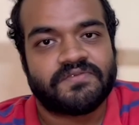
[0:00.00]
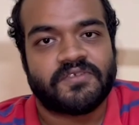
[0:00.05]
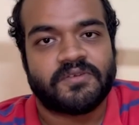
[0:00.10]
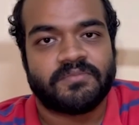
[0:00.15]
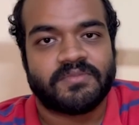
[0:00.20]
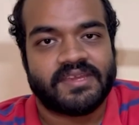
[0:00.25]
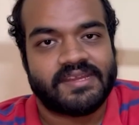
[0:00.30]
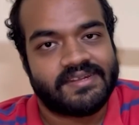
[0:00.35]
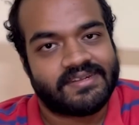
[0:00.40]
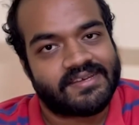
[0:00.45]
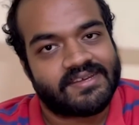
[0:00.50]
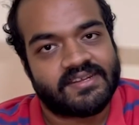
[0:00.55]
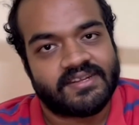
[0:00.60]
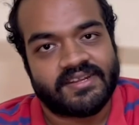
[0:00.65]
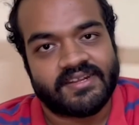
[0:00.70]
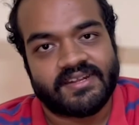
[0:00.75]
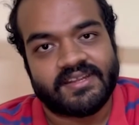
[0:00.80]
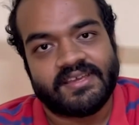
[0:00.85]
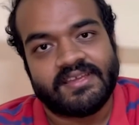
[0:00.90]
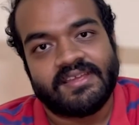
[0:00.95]
from the
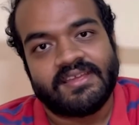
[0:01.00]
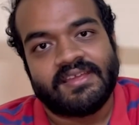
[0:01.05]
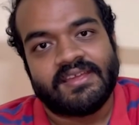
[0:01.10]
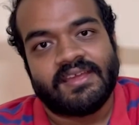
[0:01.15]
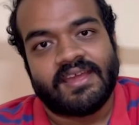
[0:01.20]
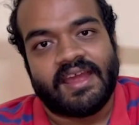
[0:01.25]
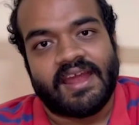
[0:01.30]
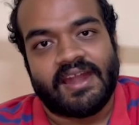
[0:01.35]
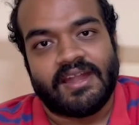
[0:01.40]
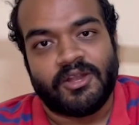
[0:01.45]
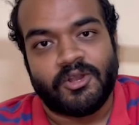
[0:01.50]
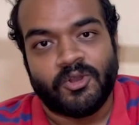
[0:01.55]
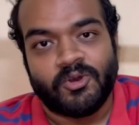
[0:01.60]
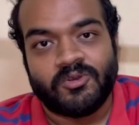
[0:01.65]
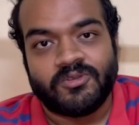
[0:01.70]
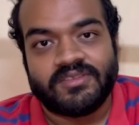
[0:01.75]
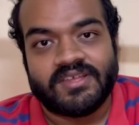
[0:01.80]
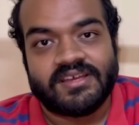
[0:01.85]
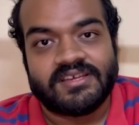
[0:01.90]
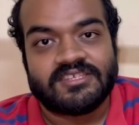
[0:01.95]
internet and
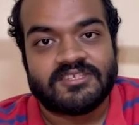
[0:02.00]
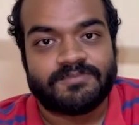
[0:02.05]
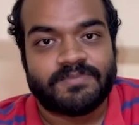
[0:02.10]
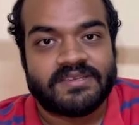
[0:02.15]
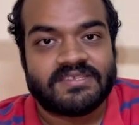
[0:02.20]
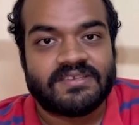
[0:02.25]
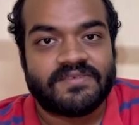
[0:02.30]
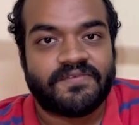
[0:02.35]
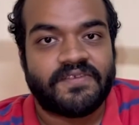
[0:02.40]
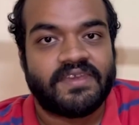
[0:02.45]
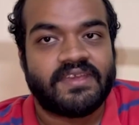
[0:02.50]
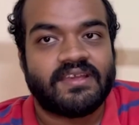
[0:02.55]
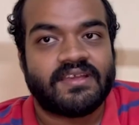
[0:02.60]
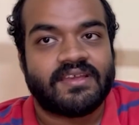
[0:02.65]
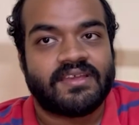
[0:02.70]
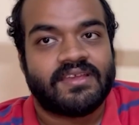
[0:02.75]
know the specific